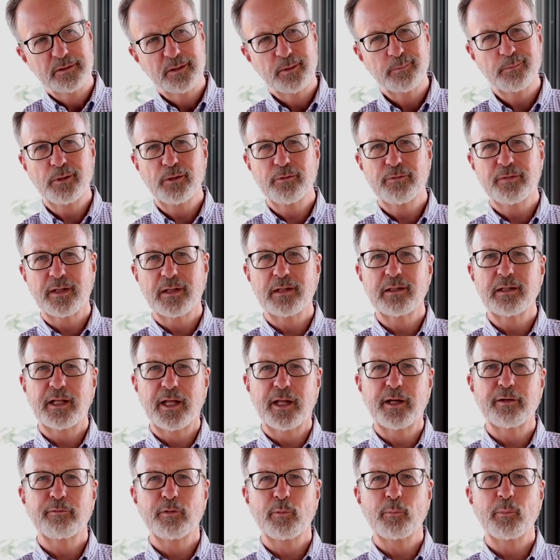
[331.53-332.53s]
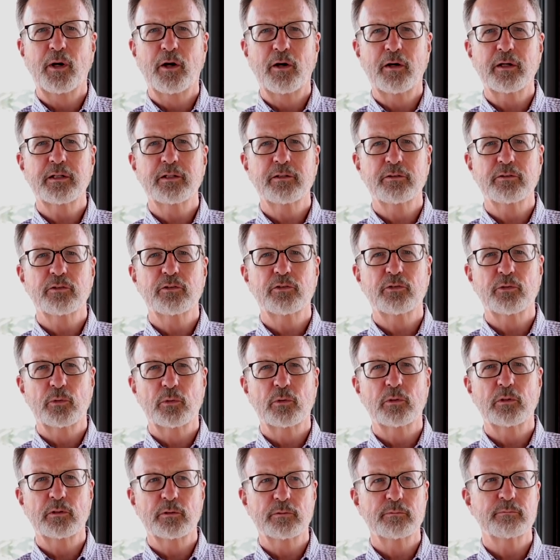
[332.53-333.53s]
a move that a lot of Americans,
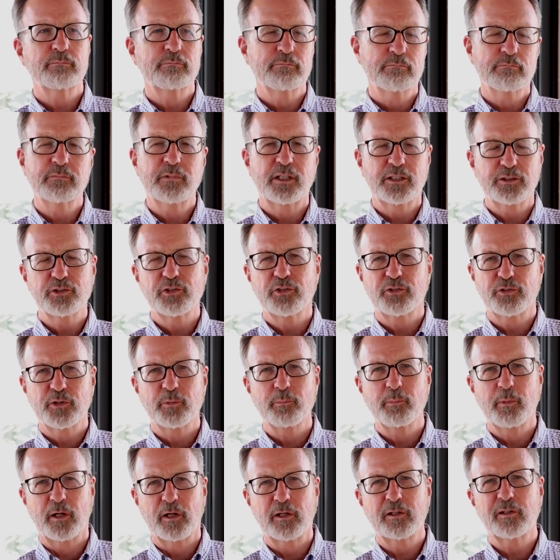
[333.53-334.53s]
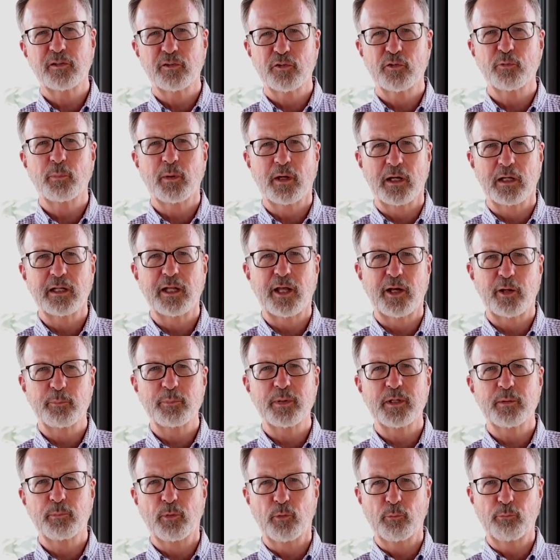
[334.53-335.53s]
or not just Americans, but a lot of
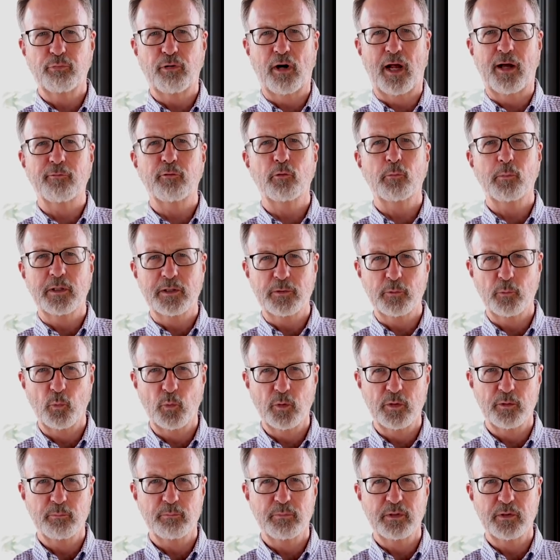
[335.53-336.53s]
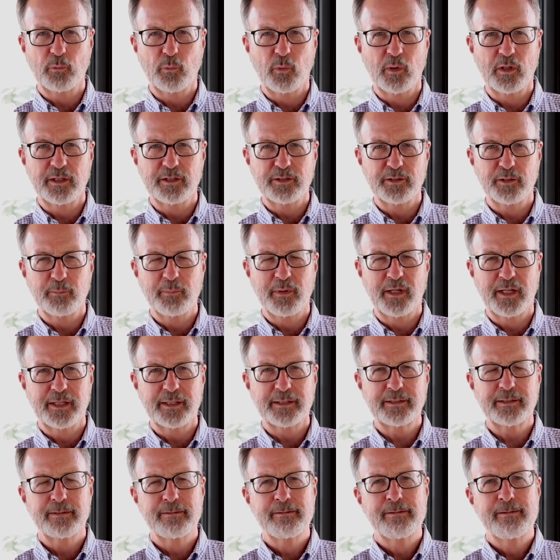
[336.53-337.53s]
people probably wouldn't be willing to
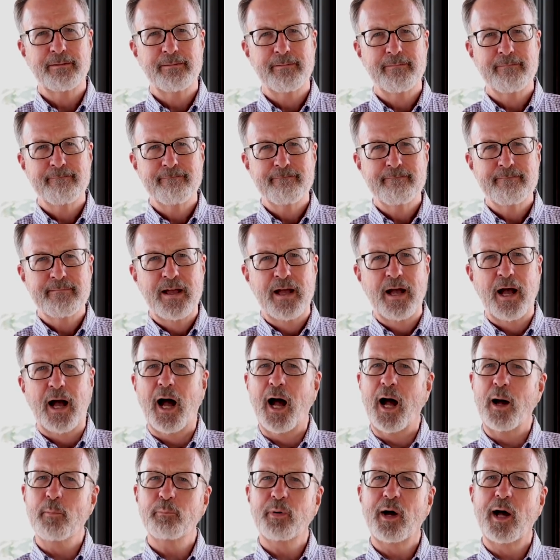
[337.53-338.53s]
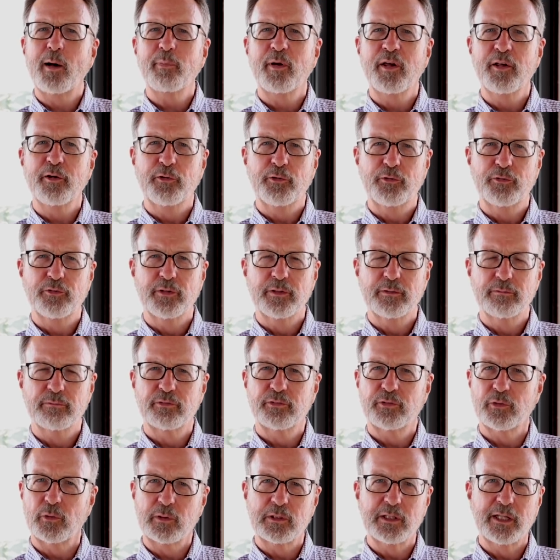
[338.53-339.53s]
make. I'm Bob Henderson.
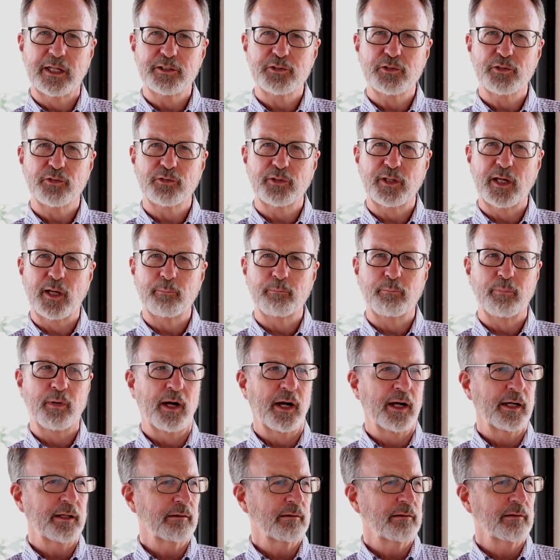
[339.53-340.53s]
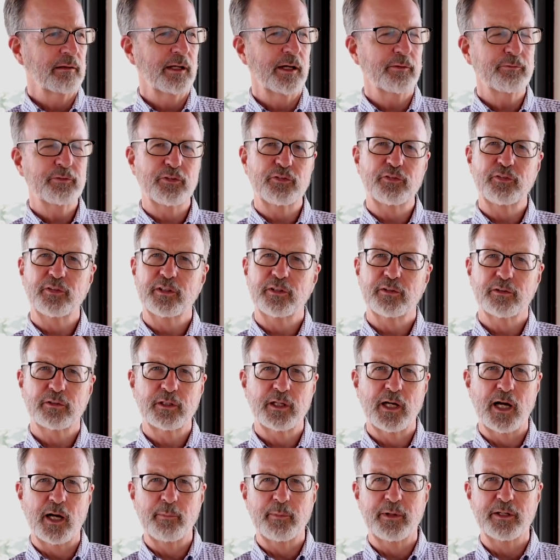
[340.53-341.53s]
So glad you stopped by. Love to see your
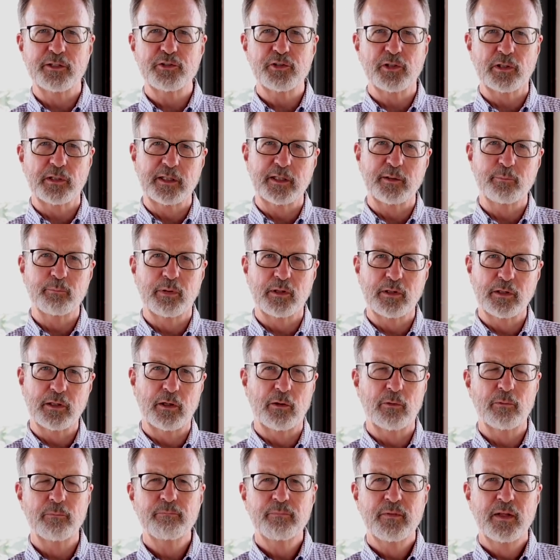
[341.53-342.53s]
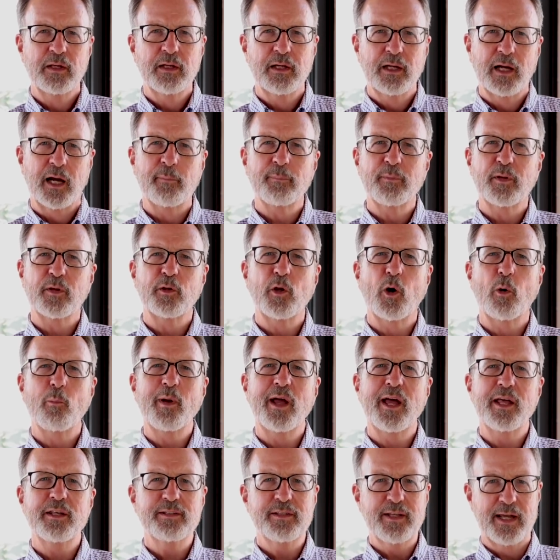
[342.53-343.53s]
comments you leave below. I'm the
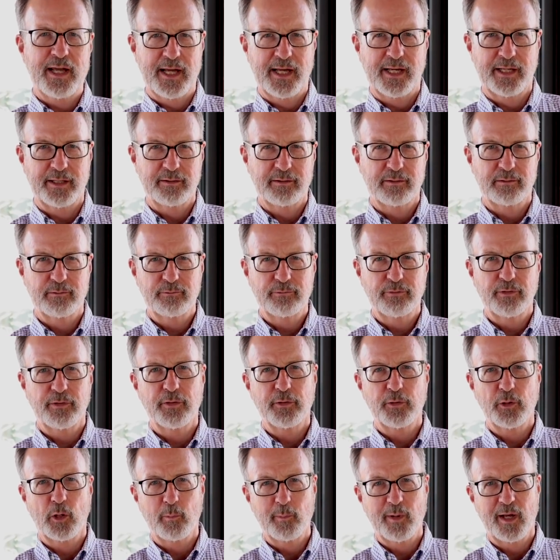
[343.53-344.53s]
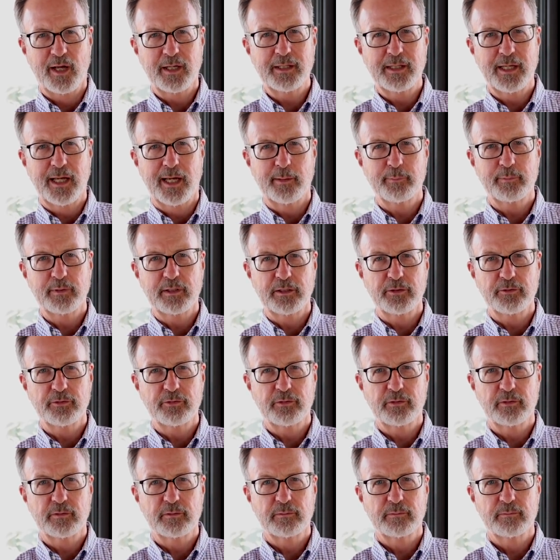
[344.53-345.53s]
Nomad Dad for the Nomad
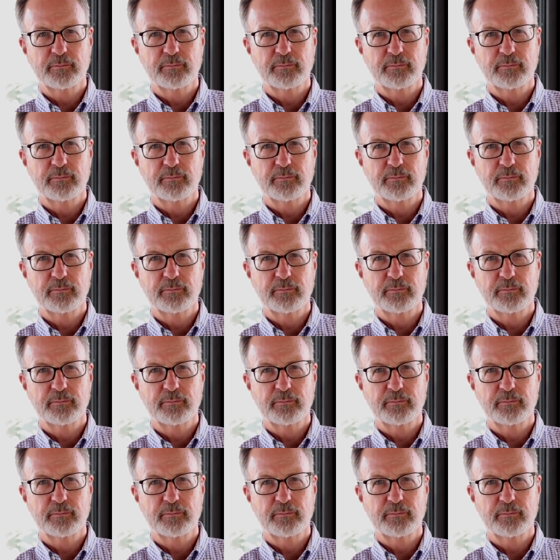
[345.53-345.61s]
Capitalist.